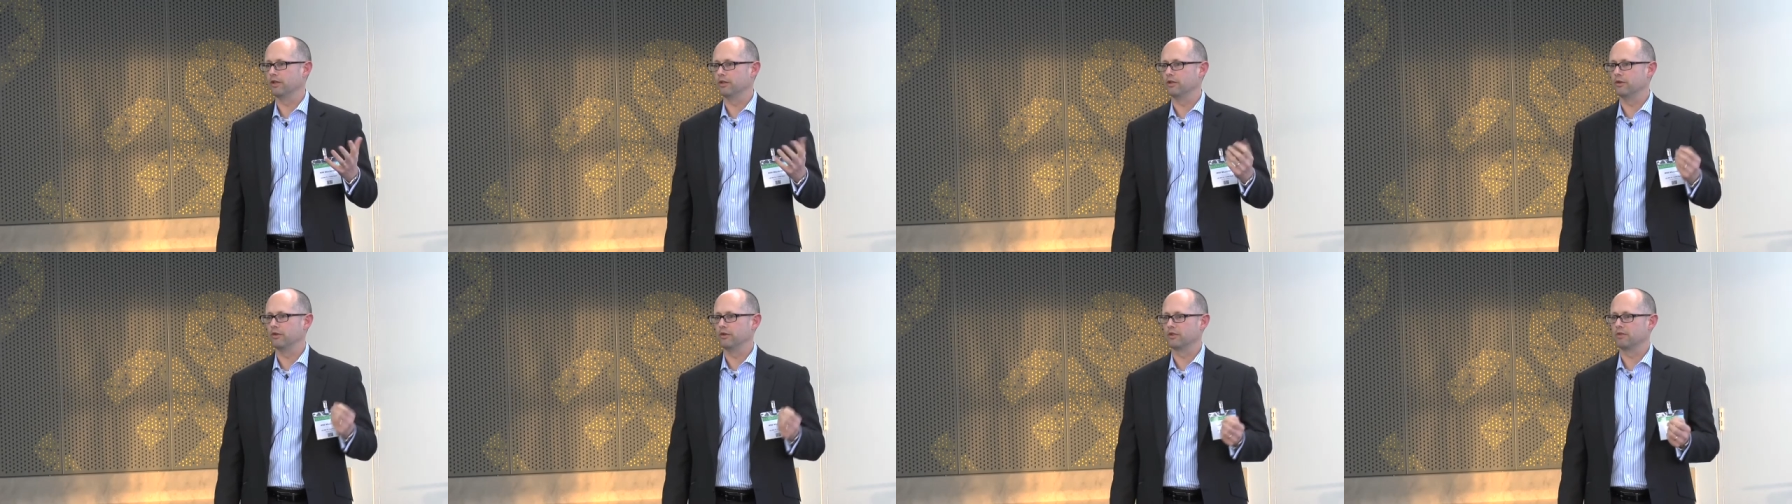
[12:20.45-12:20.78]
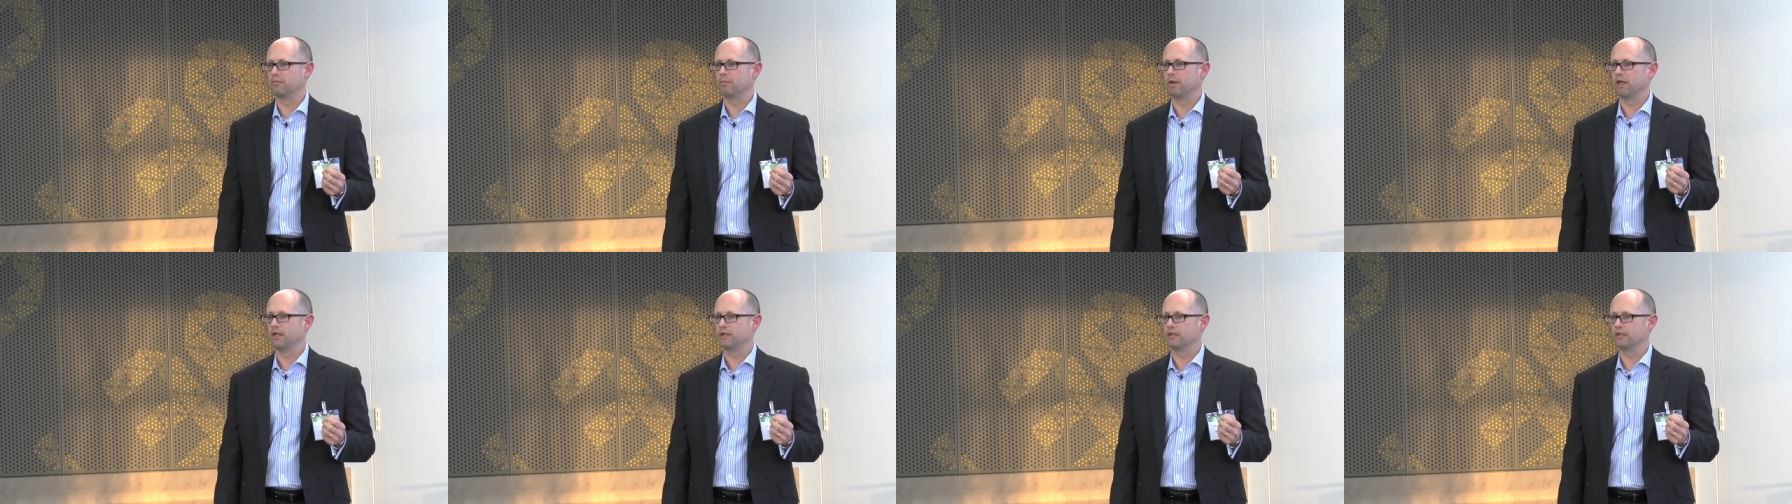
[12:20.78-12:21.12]
too
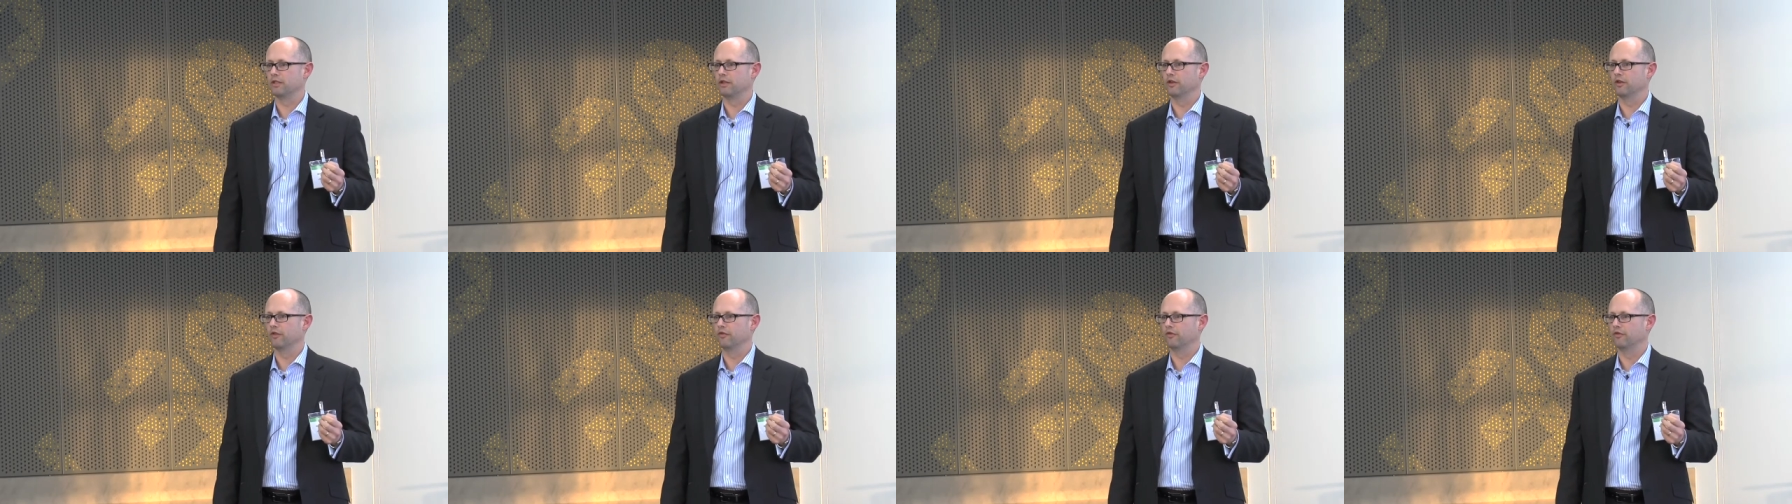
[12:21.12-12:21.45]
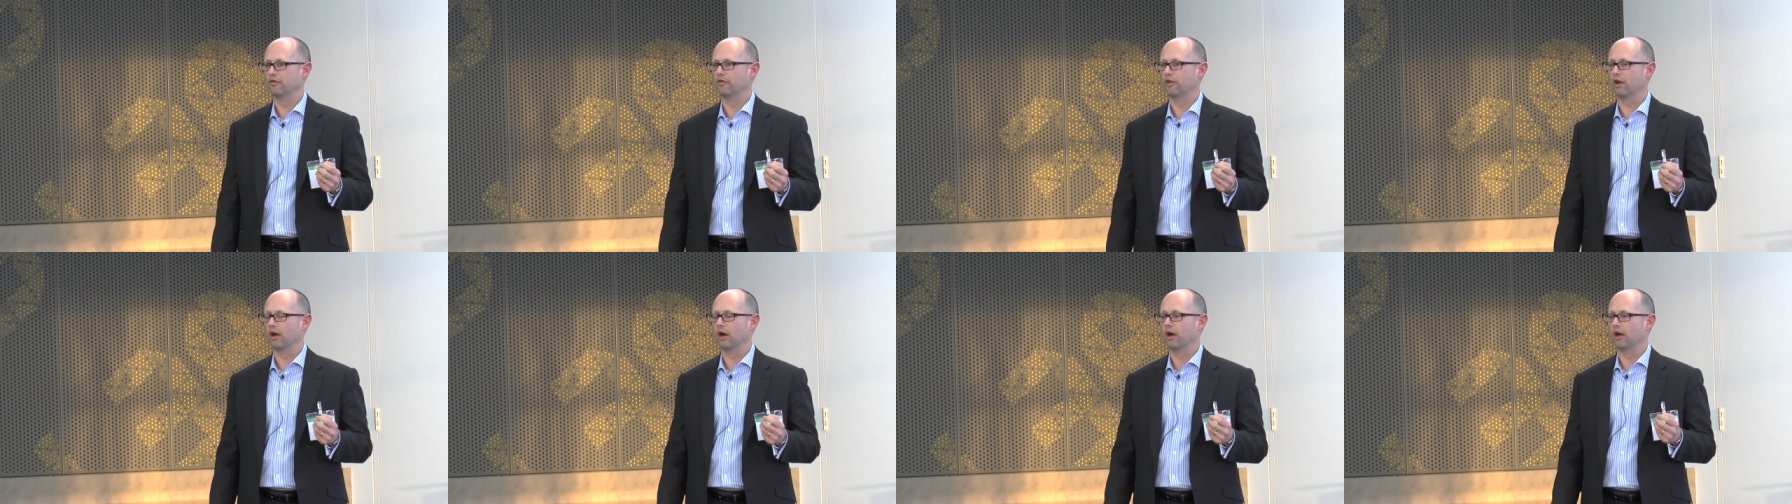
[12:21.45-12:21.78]

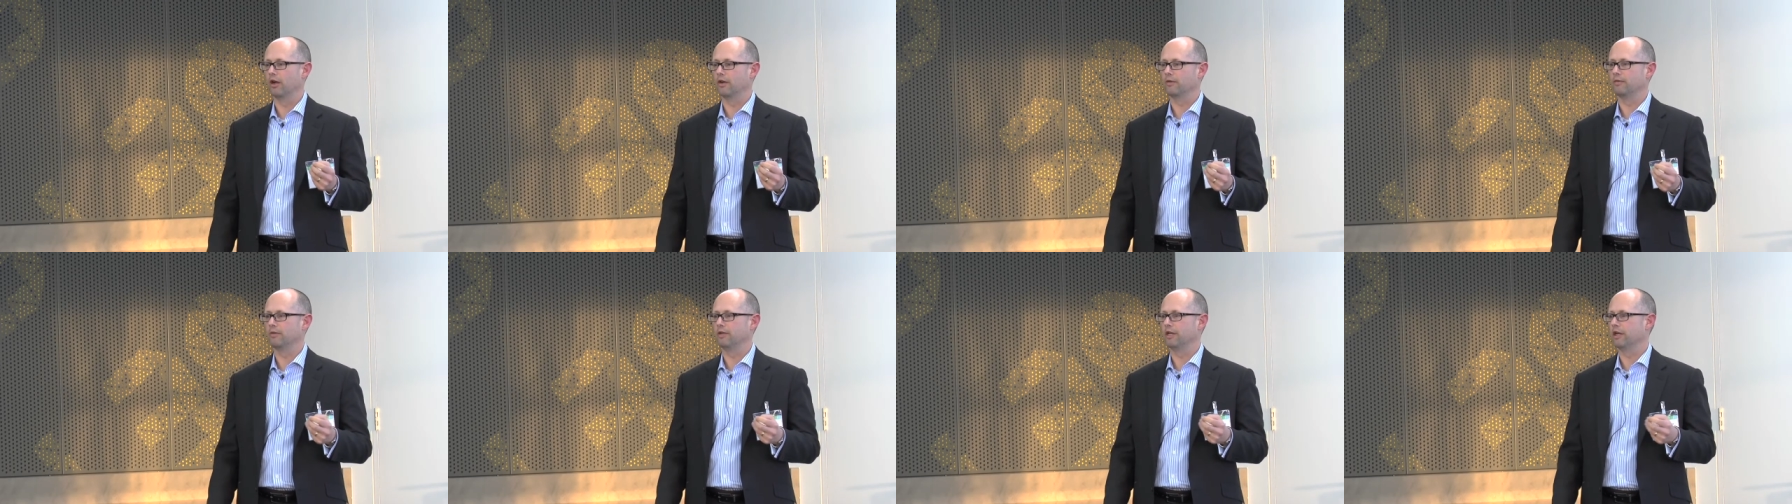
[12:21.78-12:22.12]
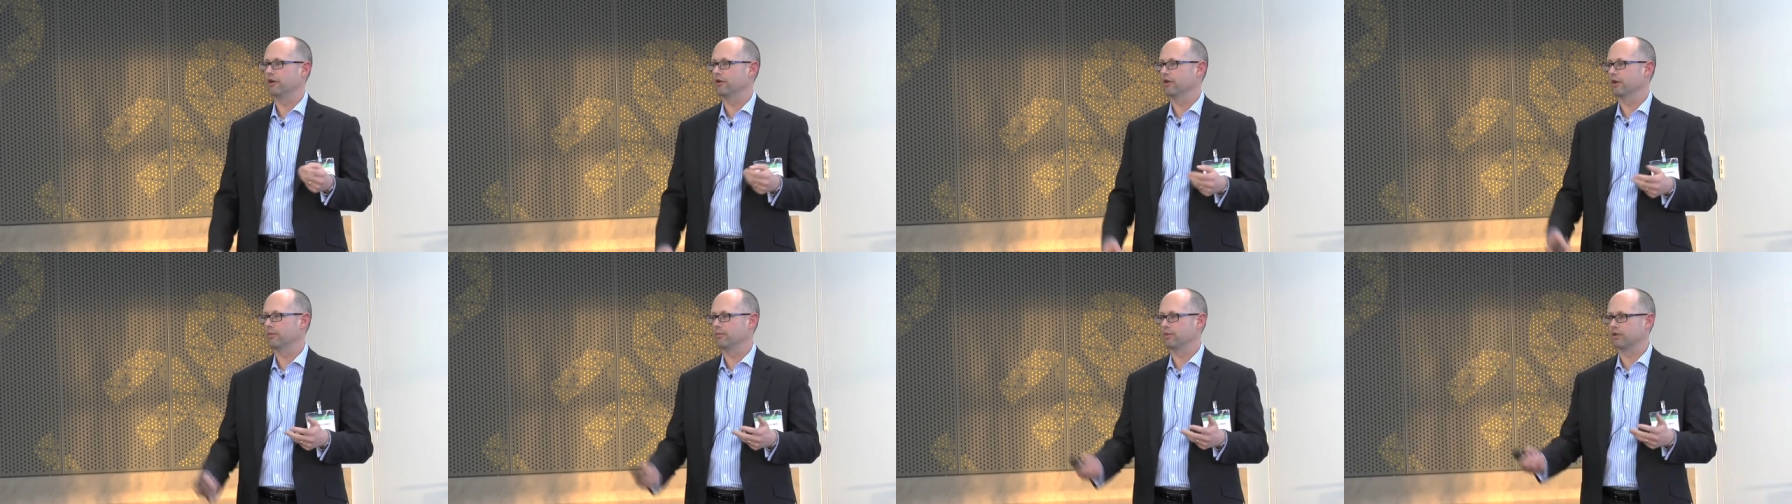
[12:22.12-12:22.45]
expensive, uh,
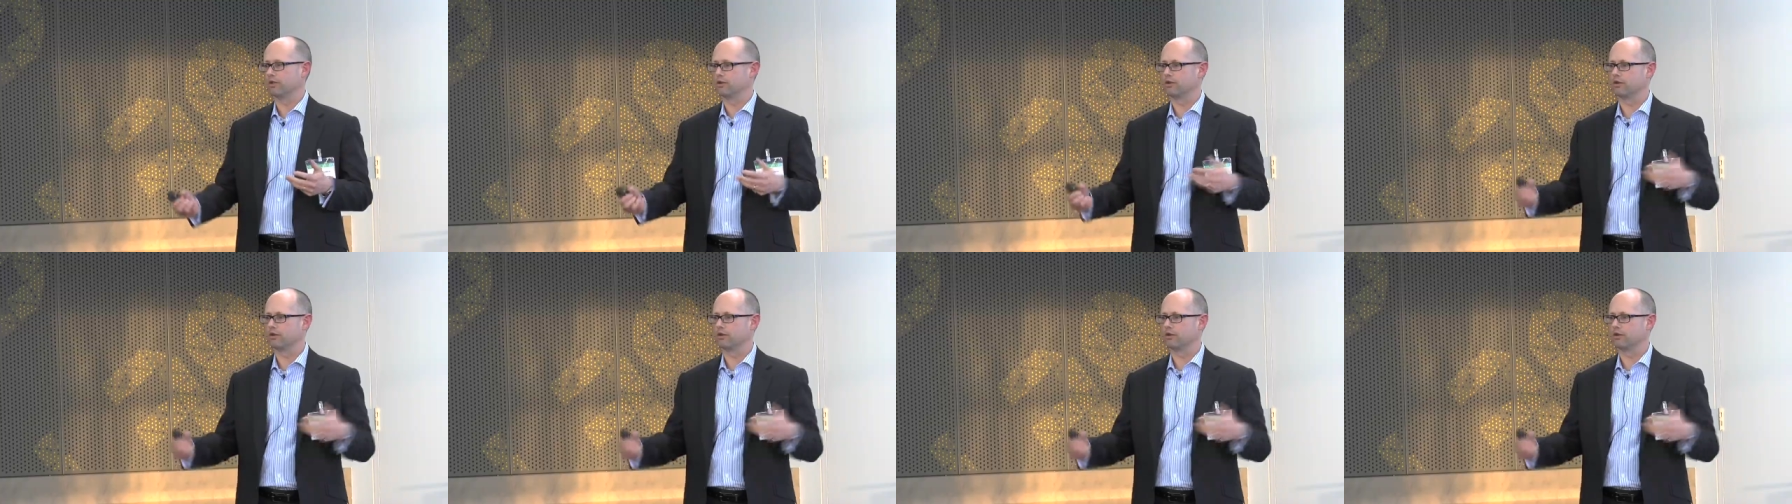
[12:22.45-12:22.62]
geared up,